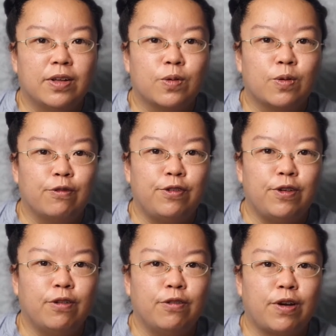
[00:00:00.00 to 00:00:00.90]
could
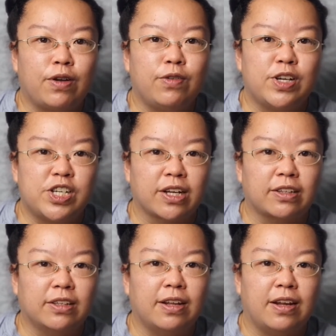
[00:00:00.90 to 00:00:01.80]
feel very
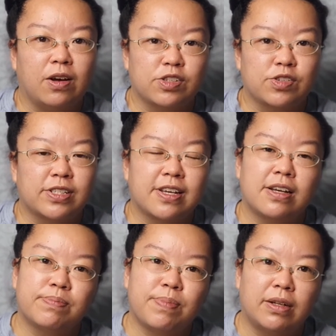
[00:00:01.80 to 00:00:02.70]
rejected and
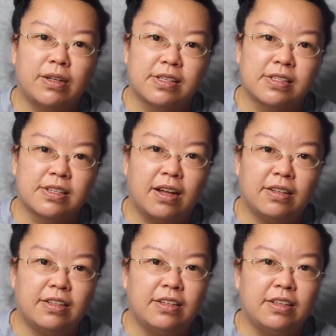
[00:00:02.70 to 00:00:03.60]
ostracized by the
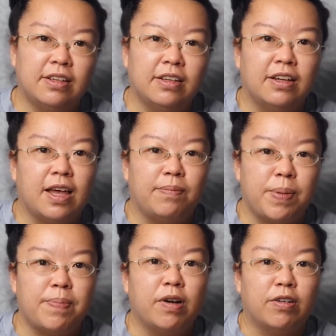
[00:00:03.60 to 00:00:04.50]
society and
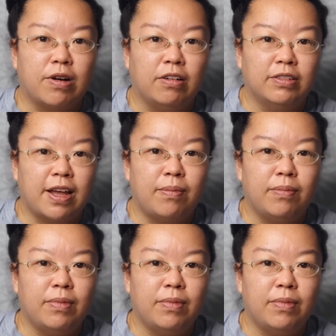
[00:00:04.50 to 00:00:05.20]
people around them,